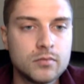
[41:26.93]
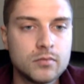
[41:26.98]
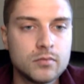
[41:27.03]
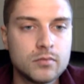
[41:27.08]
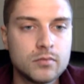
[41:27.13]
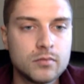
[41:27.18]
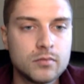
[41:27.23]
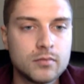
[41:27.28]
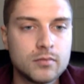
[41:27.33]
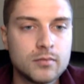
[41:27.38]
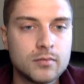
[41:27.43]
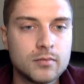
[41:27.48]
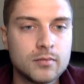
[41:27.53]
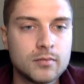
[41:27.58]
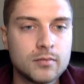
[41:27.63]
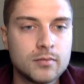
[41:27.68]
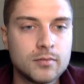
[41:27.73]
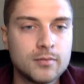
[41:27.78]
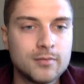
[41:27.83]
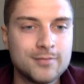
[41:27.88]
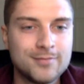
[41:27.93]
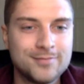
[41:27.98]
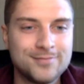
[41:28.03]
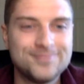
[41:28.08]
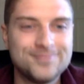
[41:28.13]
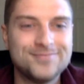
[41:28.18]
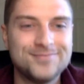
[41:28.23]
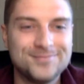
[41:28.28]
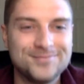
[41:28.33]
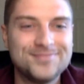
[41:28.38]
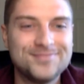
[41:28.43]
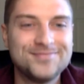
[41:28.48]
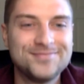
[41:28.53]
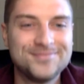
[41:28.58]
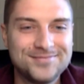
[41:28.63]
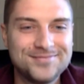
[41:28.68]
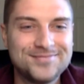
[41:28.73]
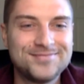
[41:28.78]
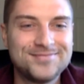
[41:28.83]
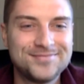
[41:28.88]

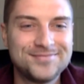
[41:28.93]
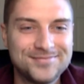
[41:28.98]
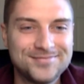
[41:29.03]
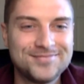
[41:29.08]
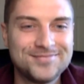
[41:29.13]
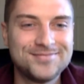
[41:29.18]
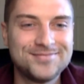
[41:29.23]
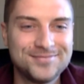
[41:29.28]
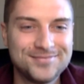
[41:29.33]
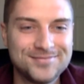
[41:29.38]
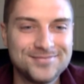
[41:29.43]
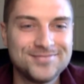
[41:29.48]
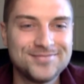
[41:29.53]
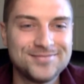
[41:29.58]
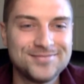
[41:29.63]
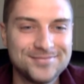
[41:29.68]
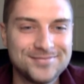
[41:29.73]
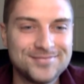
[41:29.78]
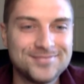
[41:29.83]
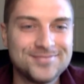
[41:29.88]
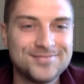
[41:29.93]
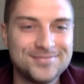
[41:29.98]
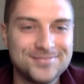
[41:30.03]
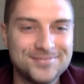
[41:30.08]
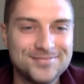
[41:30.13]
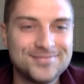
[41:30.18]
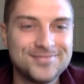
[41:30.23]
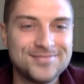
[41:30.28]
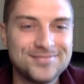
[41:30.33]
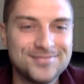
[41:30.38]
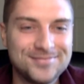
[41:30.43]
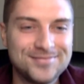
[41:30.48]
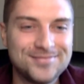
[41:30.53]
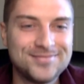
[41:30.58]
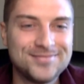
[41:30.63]
This person isn't speaking.